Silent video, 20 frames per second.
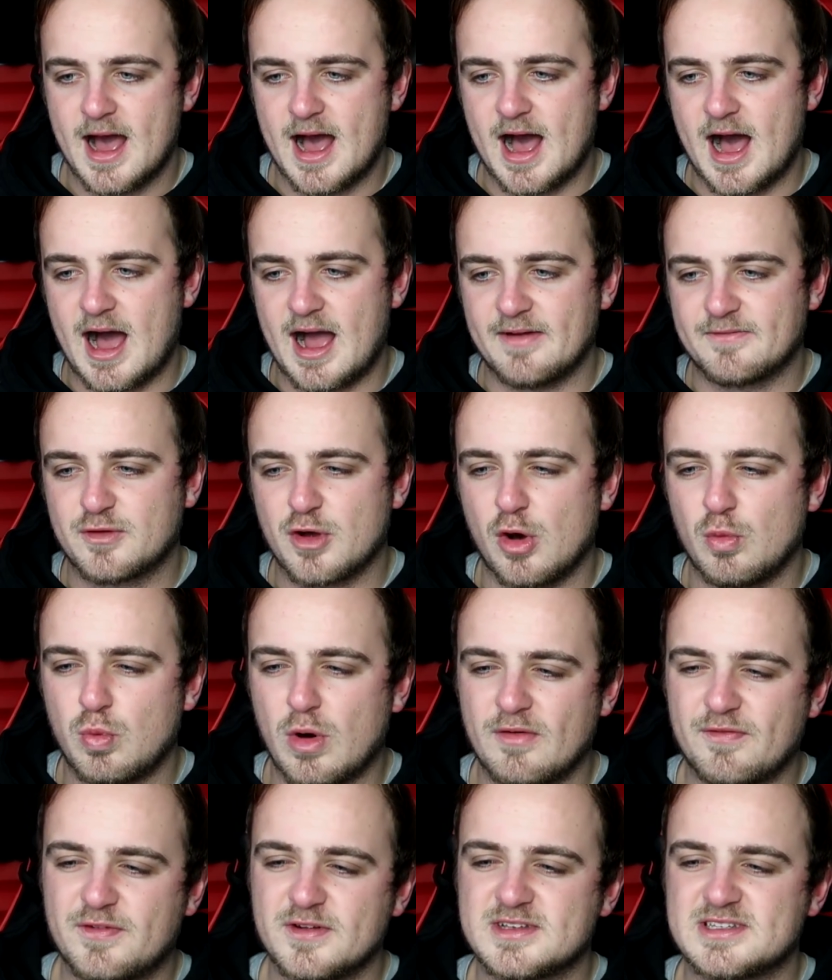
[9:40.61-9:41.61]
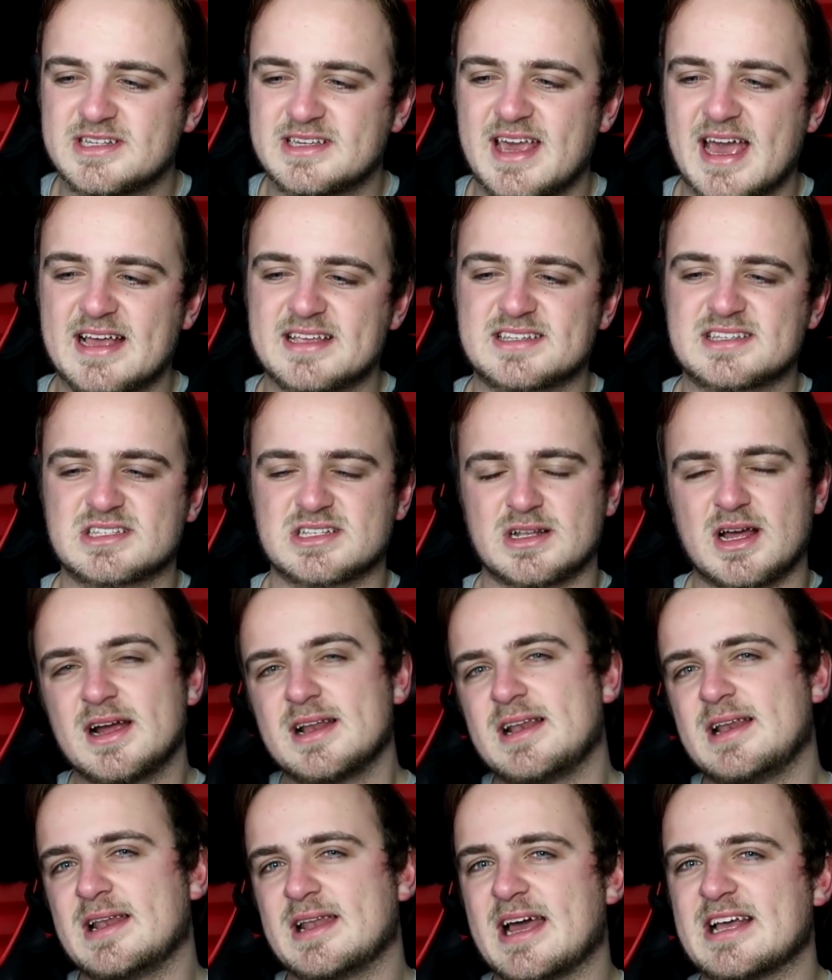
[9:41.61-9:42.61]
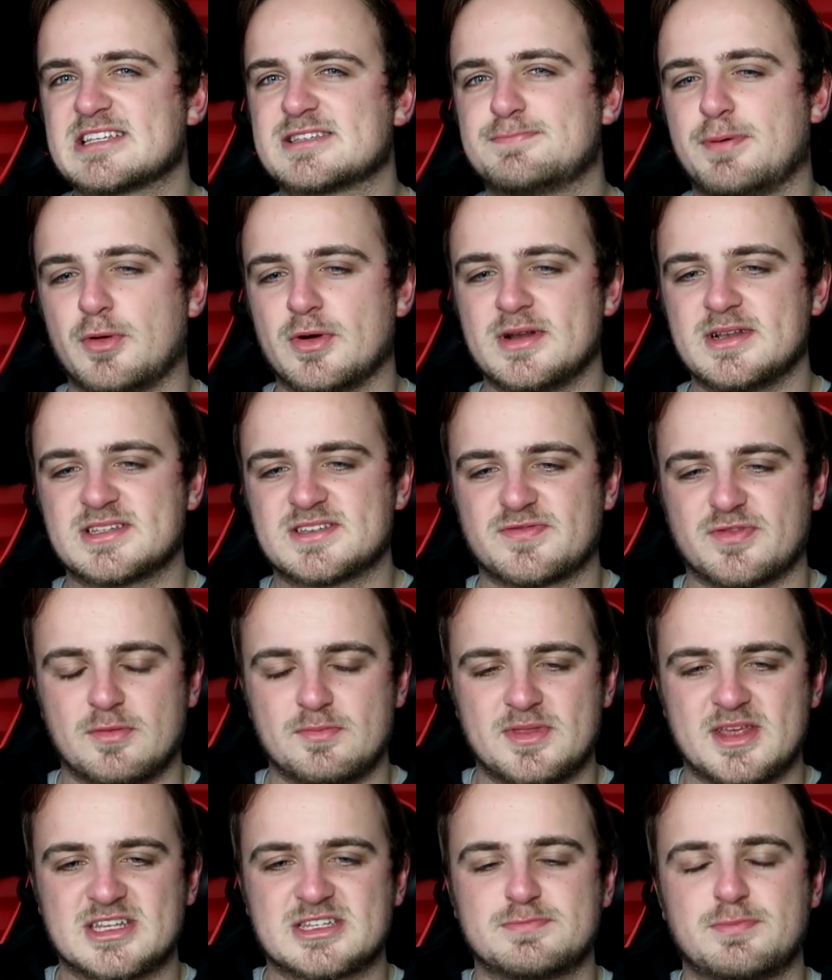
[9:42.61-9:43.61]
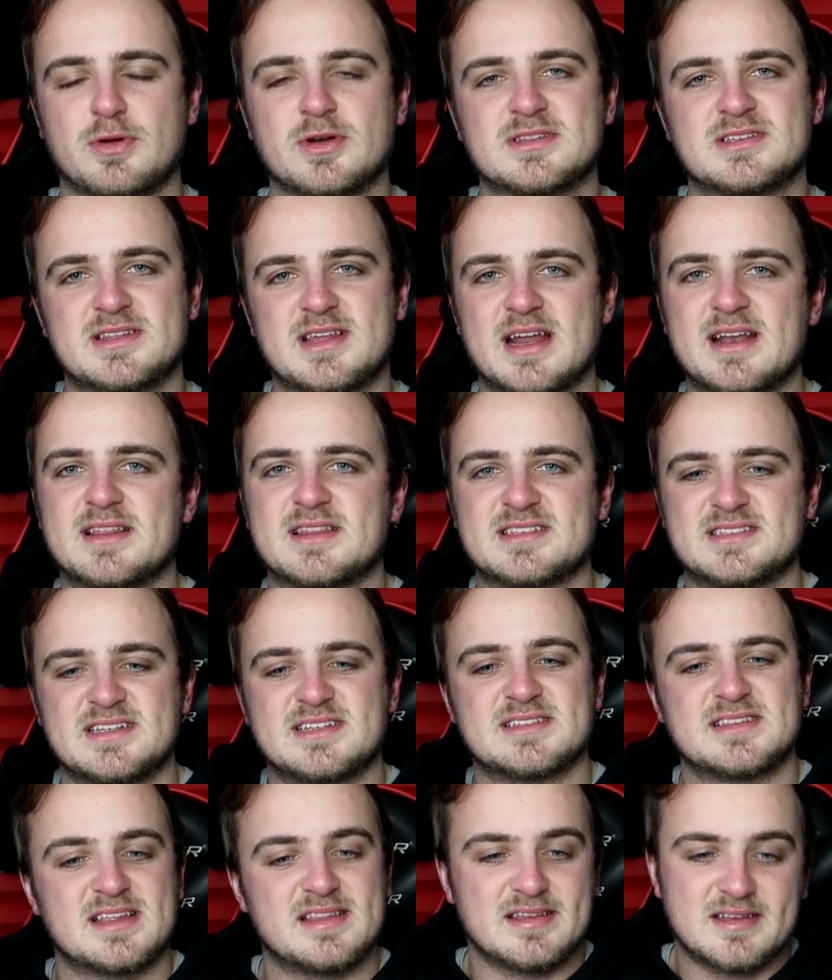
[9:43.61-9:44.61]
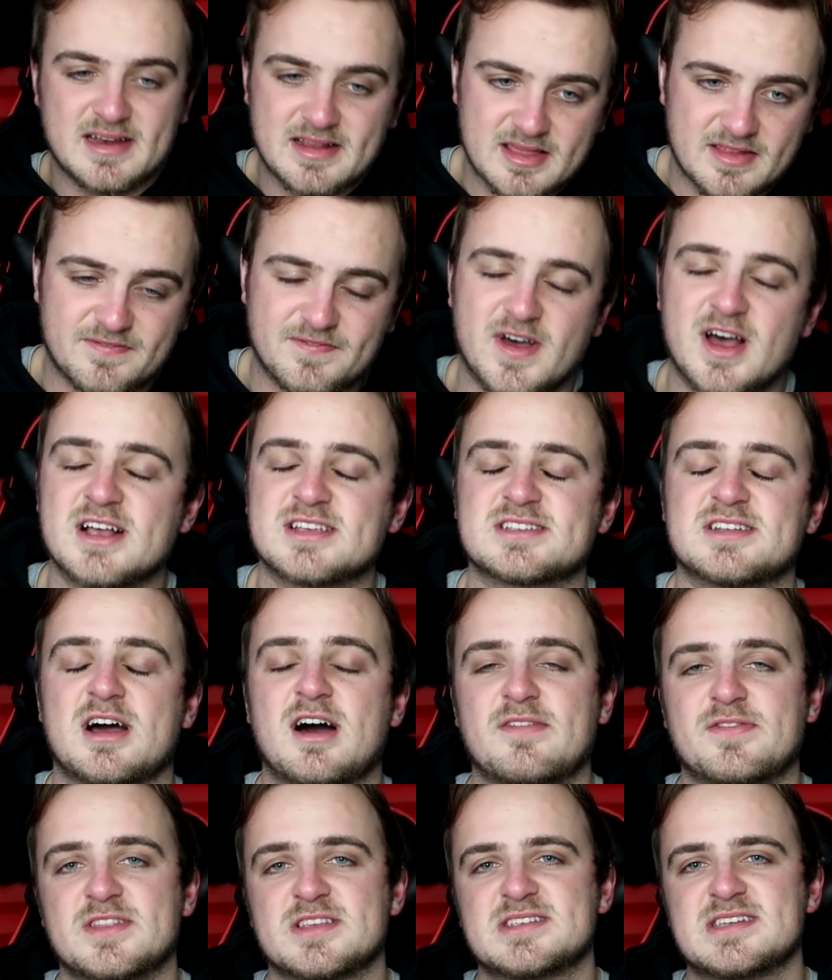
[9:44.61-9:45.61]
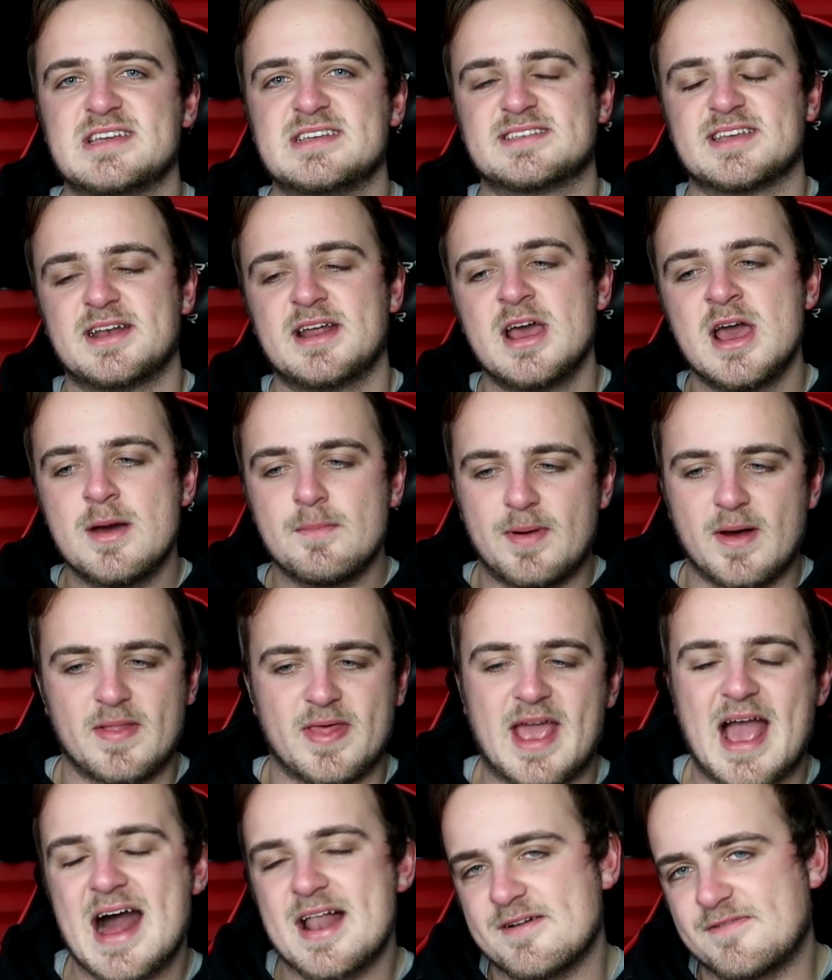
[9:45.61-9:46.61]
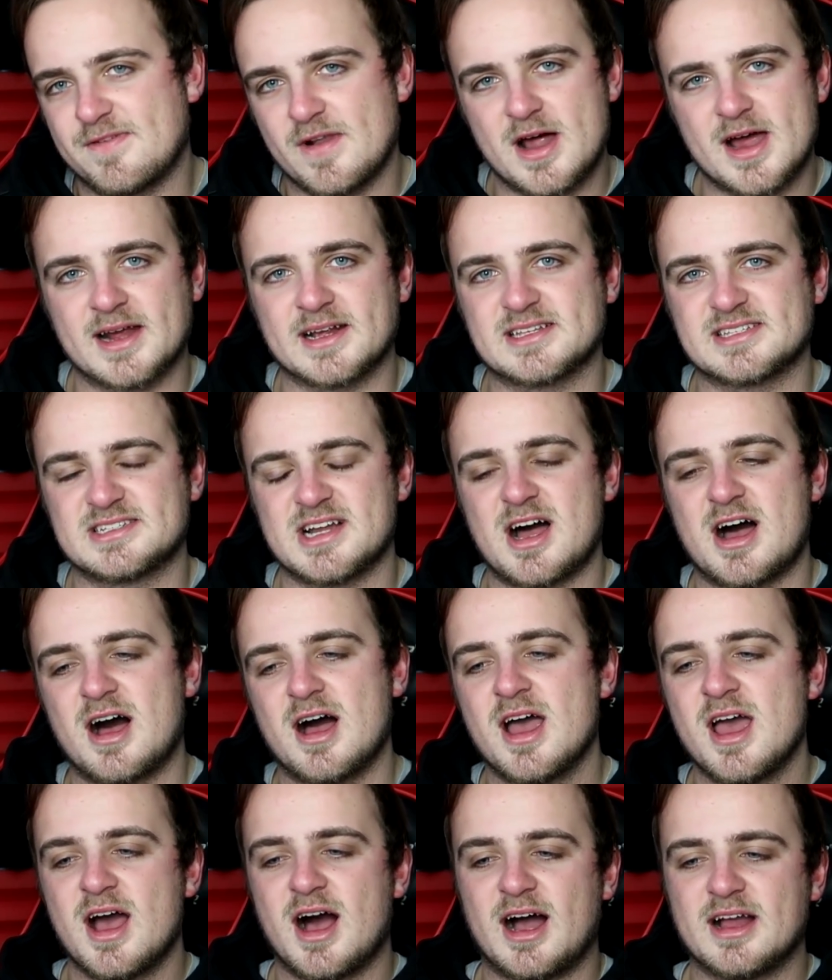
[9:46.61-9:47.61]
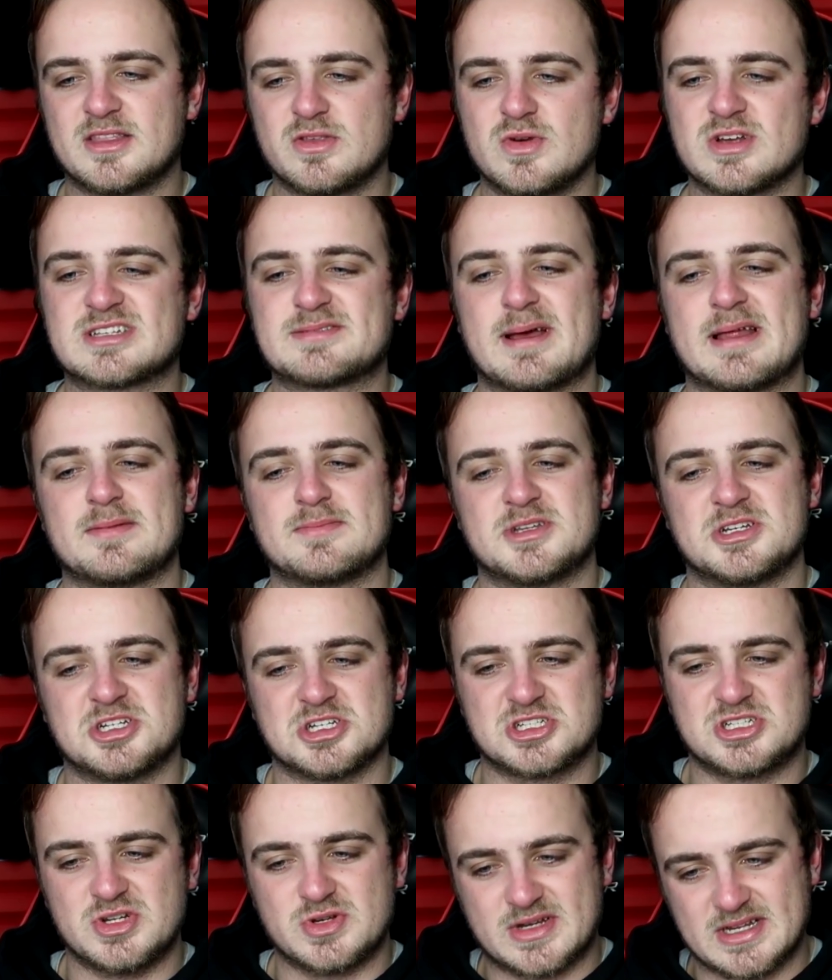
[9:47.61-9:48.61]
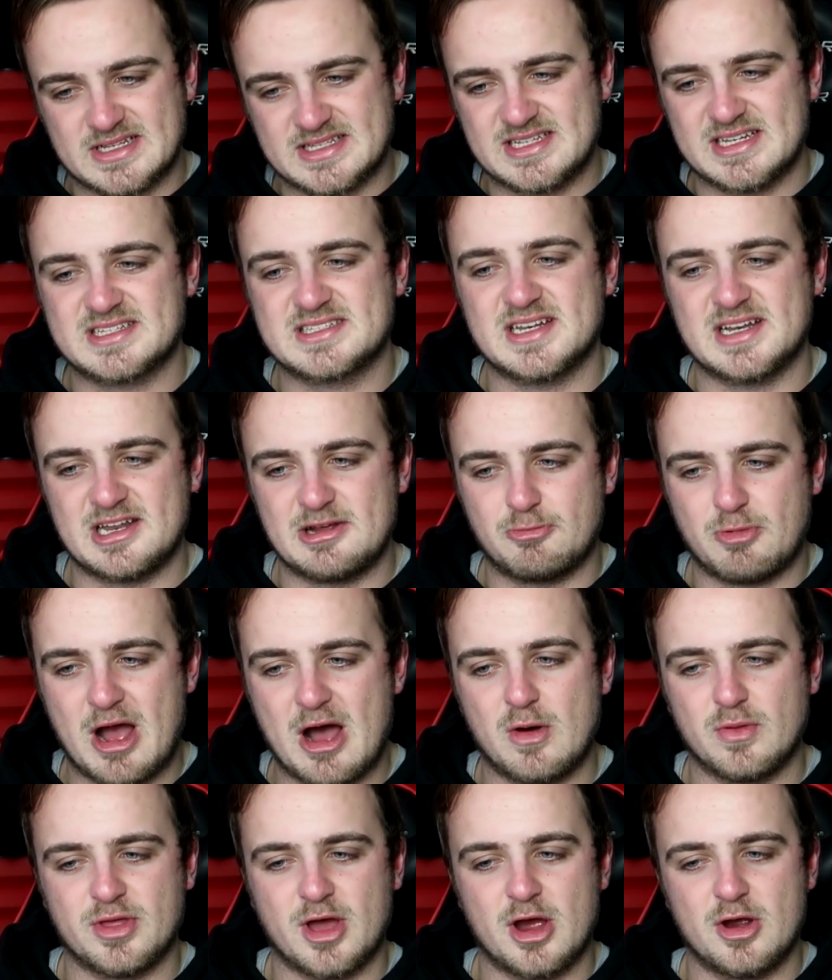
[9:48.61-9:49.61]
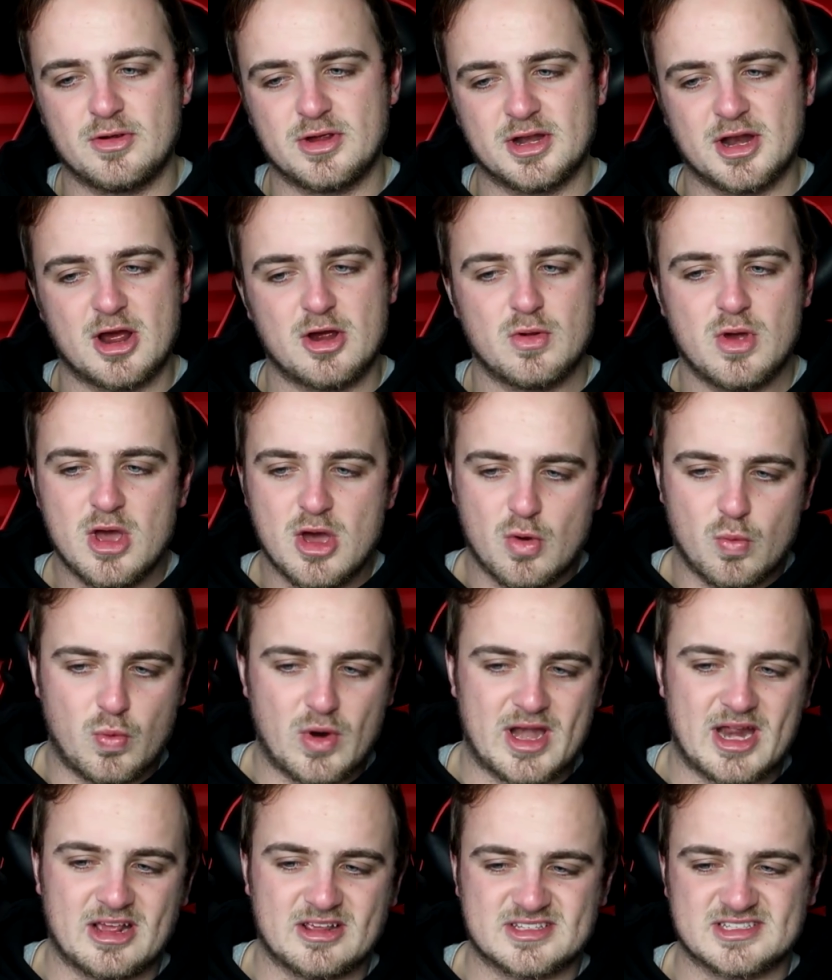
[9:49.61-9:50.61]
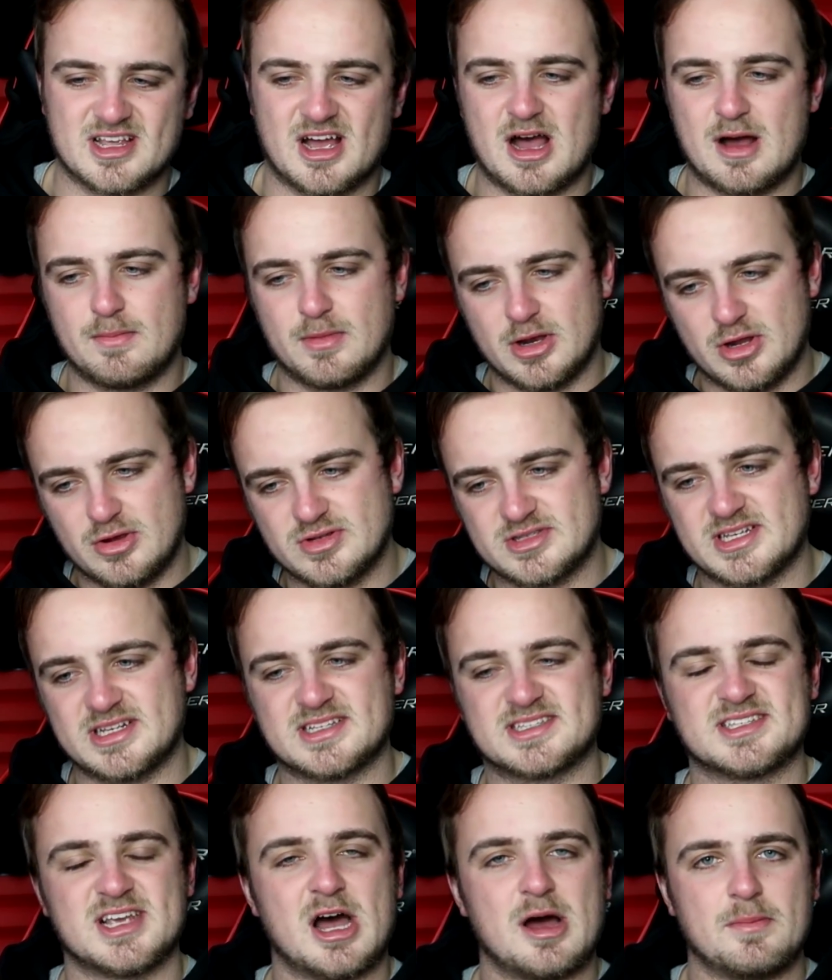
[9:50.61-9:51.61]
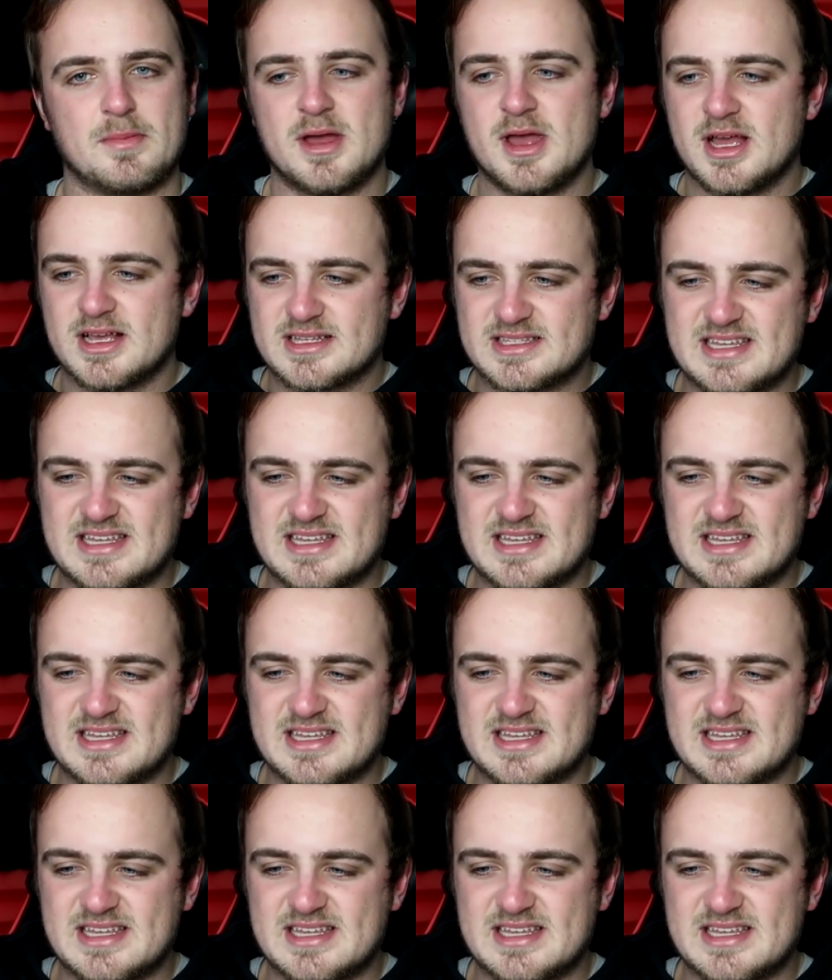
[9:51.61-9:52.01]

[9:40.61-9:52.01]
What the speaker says: I've got Watford to get slightly less points from this point to the end of the season than they did in the first half of the season, but they had a flying start. I do expect them to just do consistently well, though, you know, winning some, losing some.